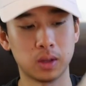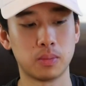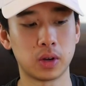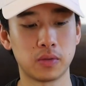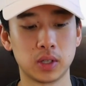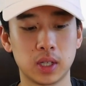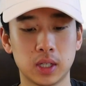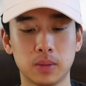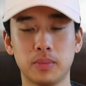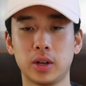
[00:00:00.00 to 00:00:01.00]
the previous
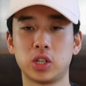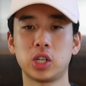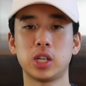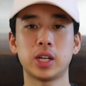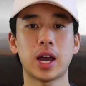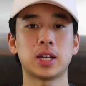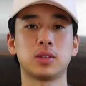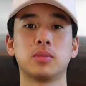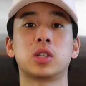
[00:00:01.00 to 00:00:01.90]
season. But she has some